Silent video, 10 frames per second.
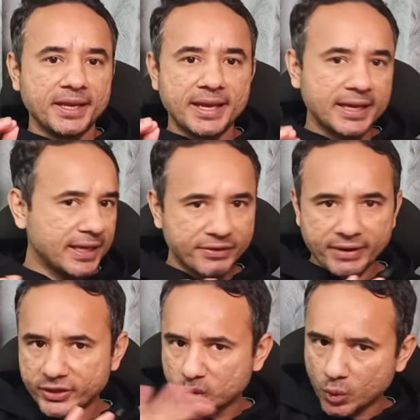AI can
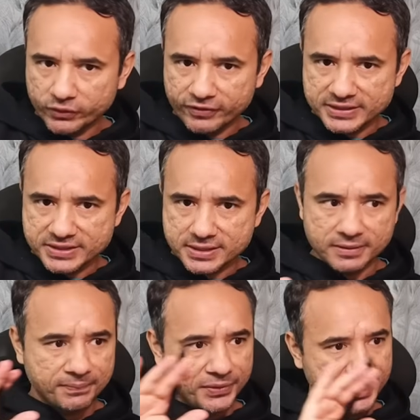write code faster.
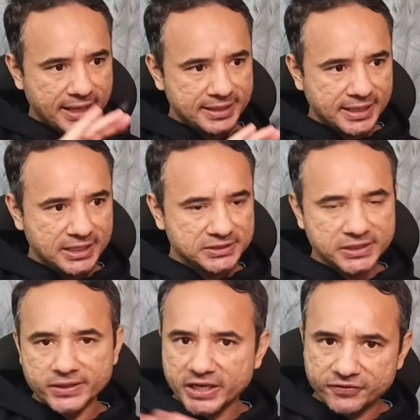AI can
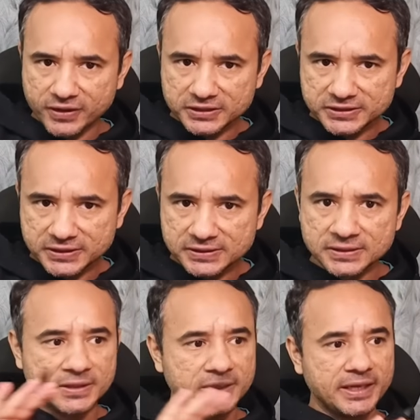generate functions.